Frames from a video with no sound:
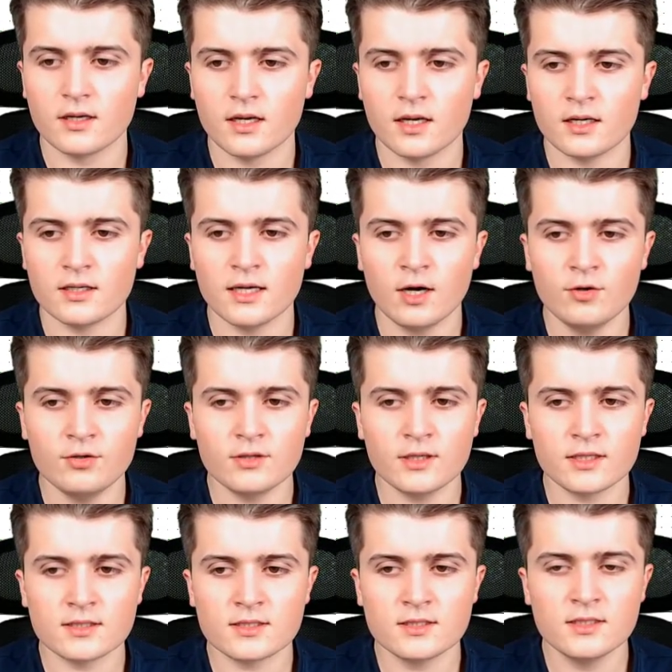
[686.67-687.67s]
And now you
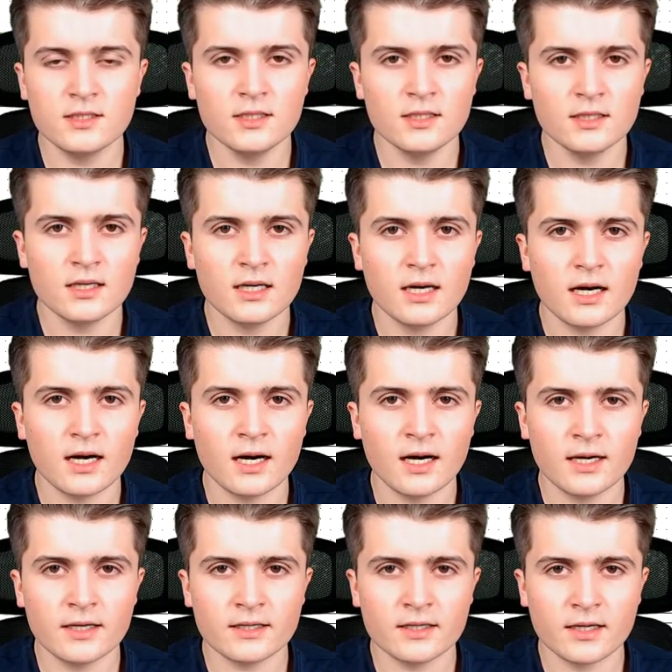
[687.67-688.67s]
can see
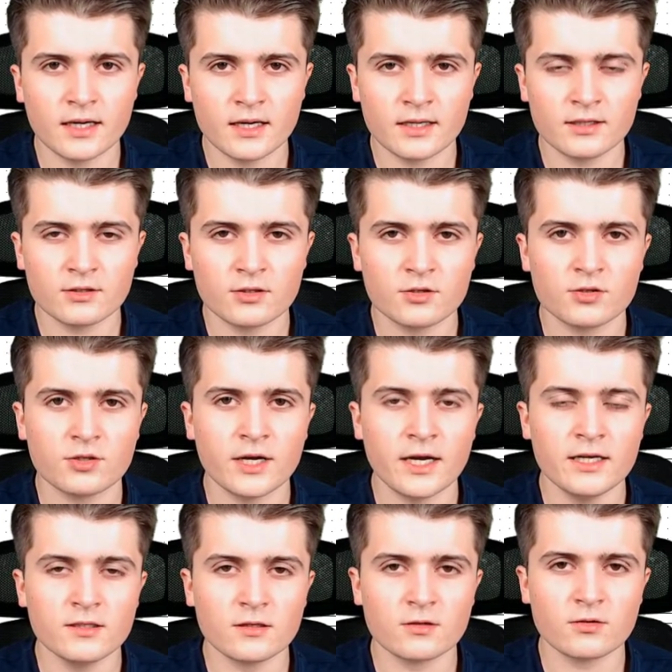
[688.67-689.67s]
I can
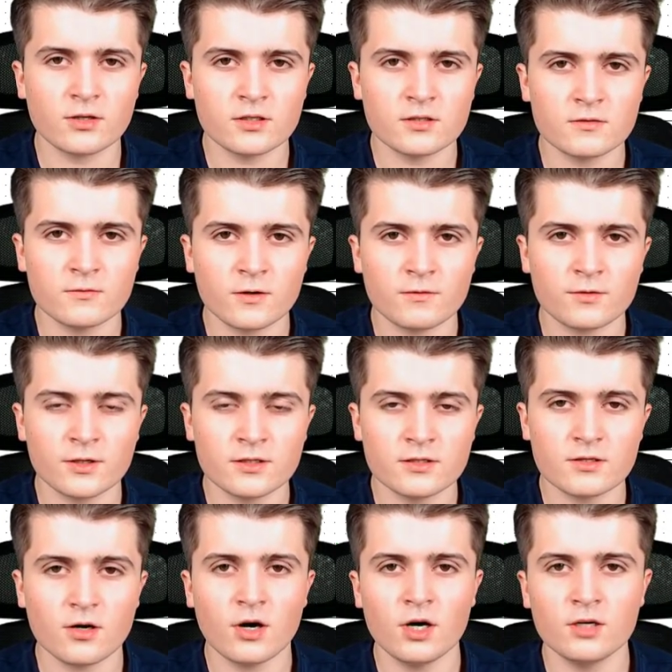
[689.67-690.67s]
create a
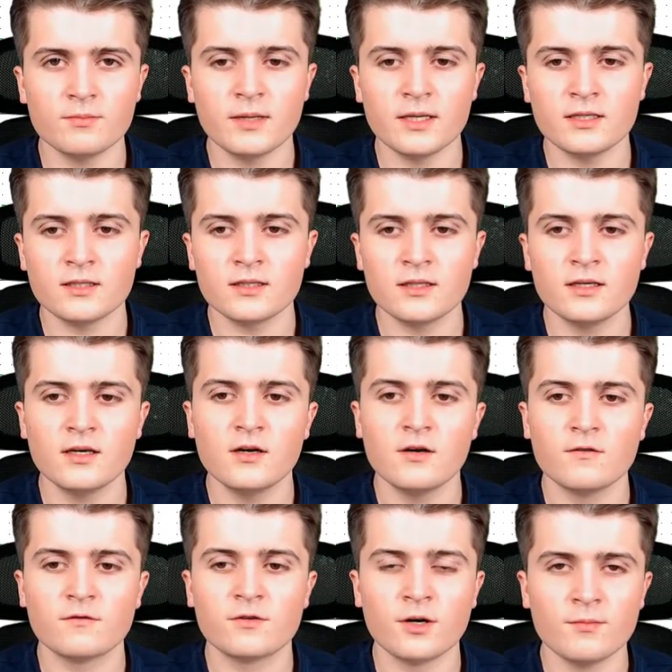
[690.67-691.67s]
cross-reference automatically
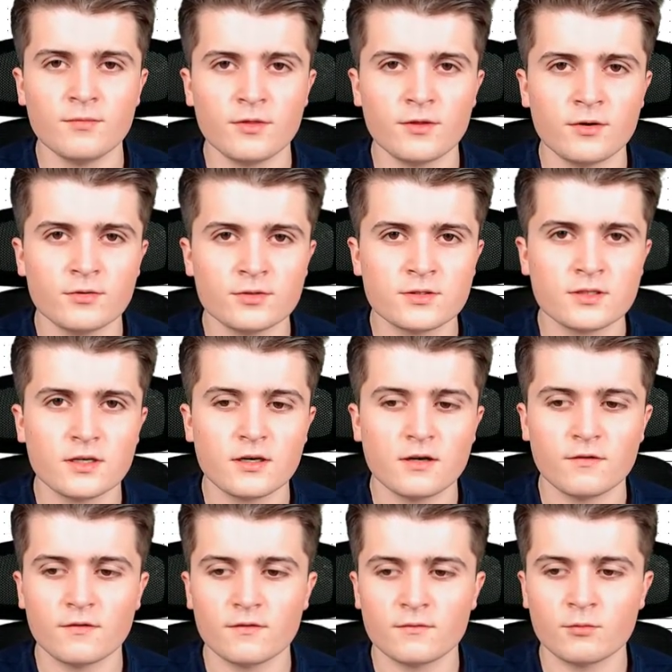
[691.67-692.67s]
from those
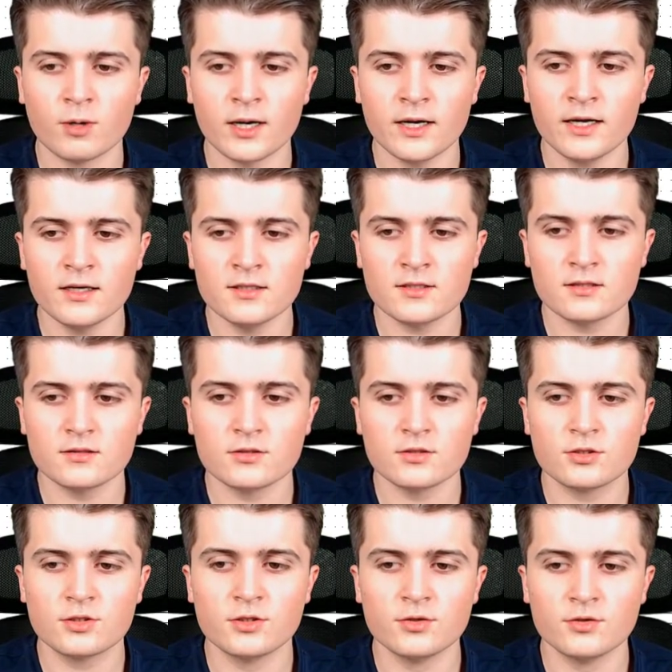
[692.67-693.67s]
wires
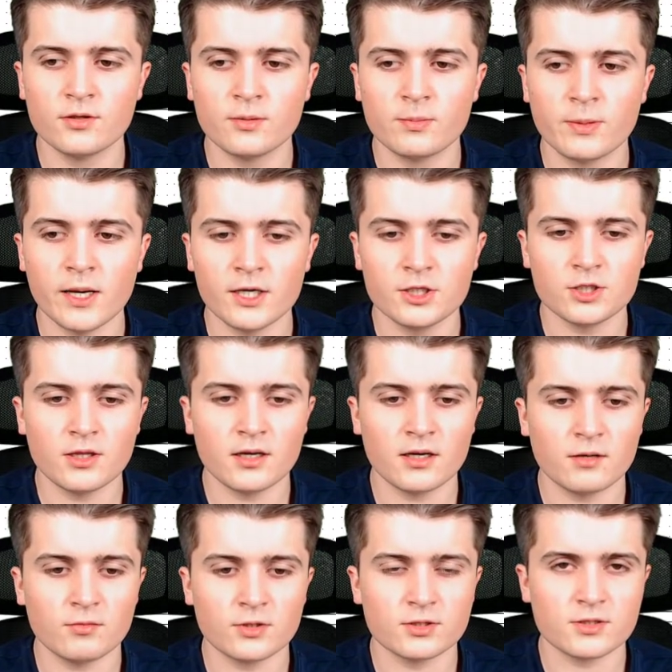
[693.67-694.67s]
to the page that
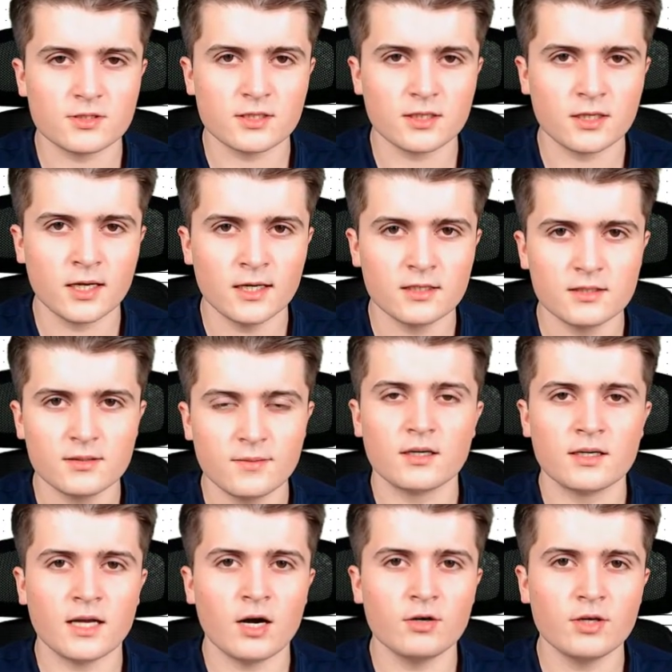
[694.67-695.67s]
I want to select.
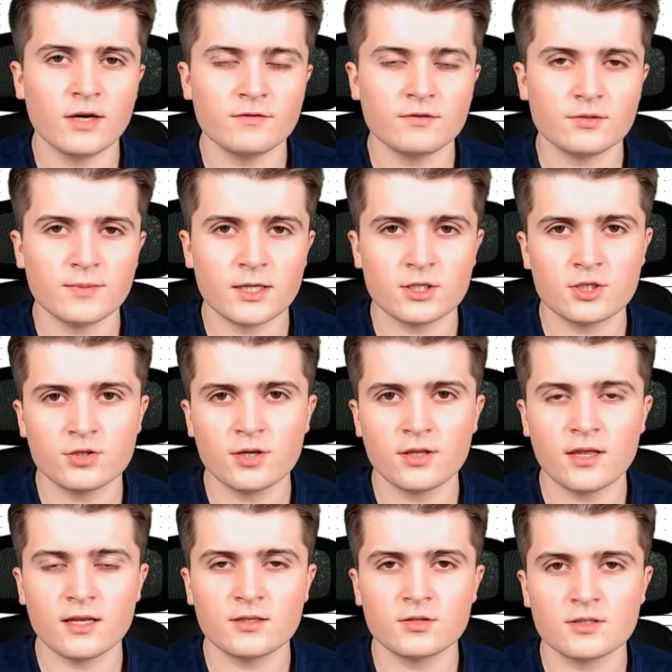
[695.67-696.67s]
And now you have to make sure
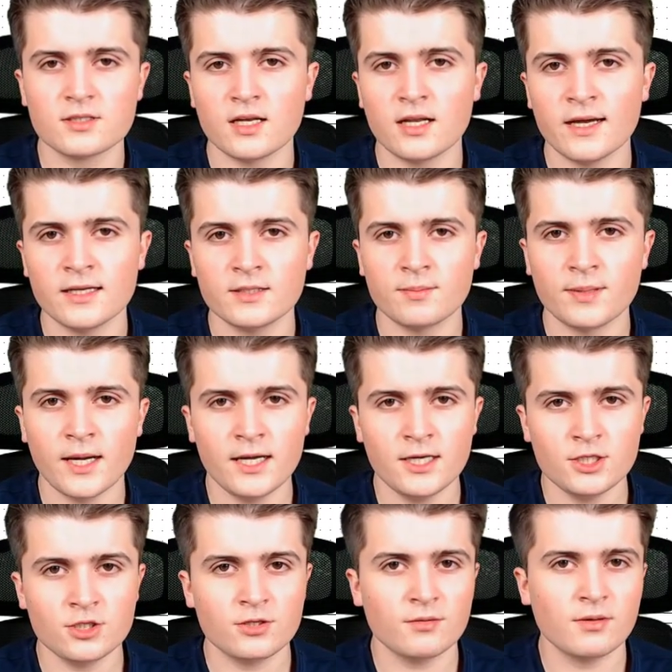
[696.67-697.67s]
that you select a
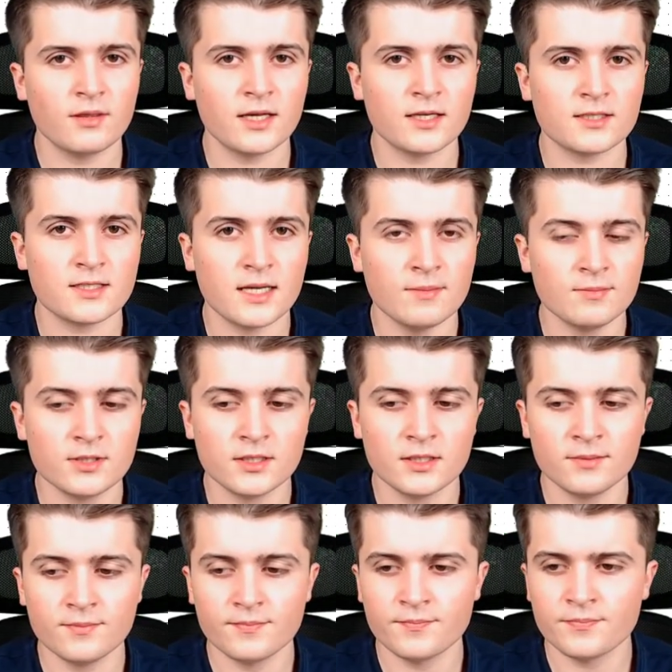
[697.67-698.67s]
page that is empty.